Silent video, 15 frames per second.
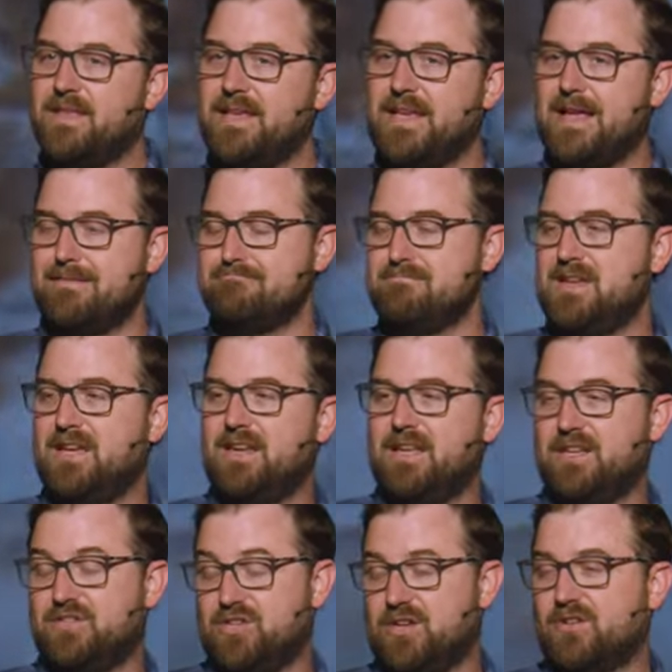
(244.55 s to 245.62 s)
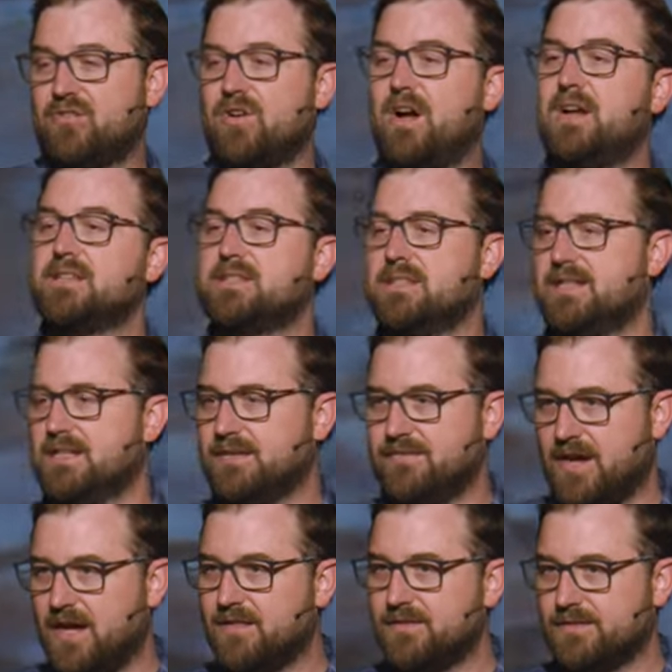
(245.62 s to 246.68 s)
the immediate generosity of
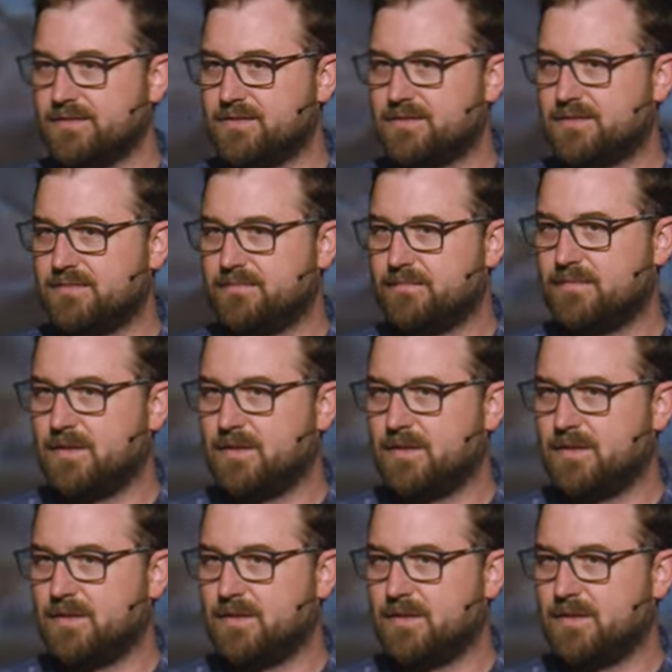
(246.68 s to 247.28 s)
others.